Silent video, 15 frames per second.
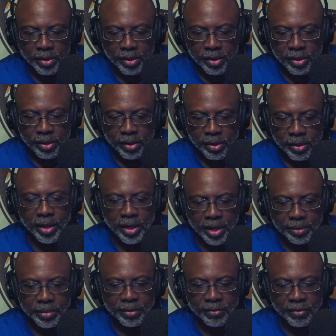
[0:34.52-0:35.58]
one that
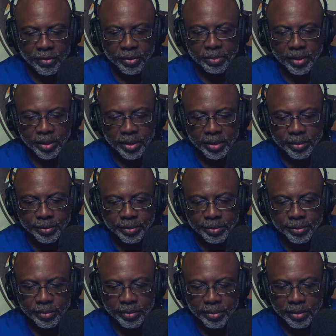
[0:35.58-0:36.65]
happened in Fort Benning.
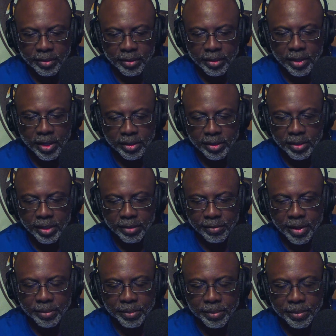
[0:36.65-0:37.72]
A lot of stuff
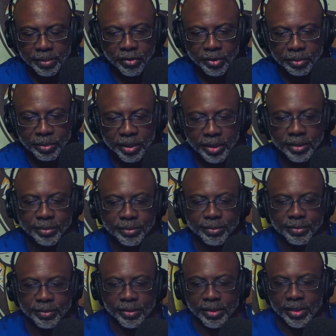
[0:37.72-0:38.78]
happened at Fort Benning.
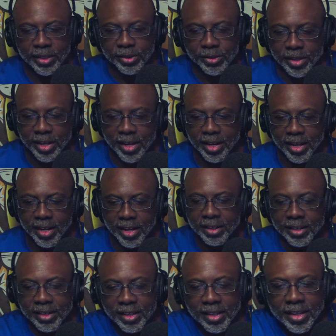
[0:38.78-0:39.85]
This one here,
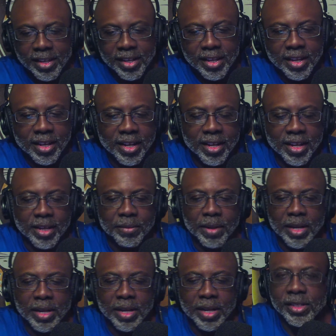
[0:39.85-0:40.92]
I
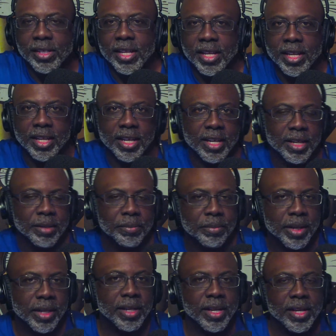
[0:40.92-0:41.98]
was in the
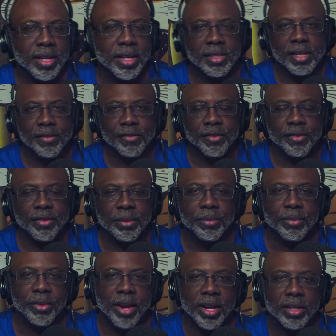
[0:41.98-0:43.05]
mechanized infantry
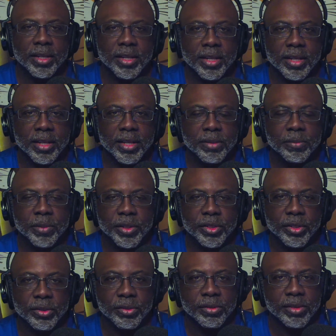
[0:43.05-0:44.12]

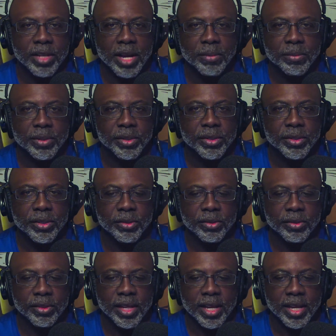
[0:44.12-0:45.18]
platoon, scout platoon,
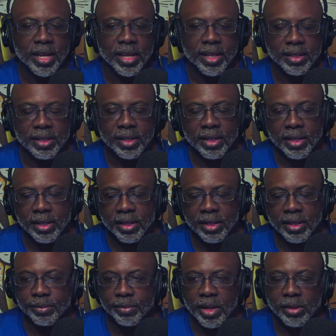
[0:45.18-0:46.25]
and I
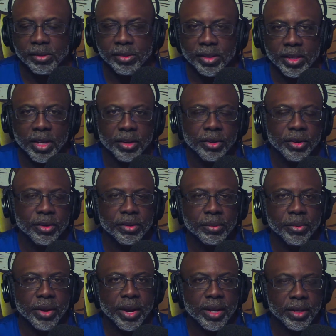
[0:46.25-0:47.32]
was a gunner on the
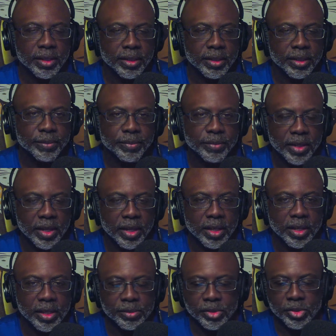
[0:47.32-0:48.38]
Bradley,
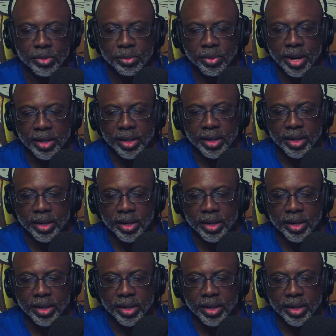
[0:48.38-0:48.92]
M2 Bradley.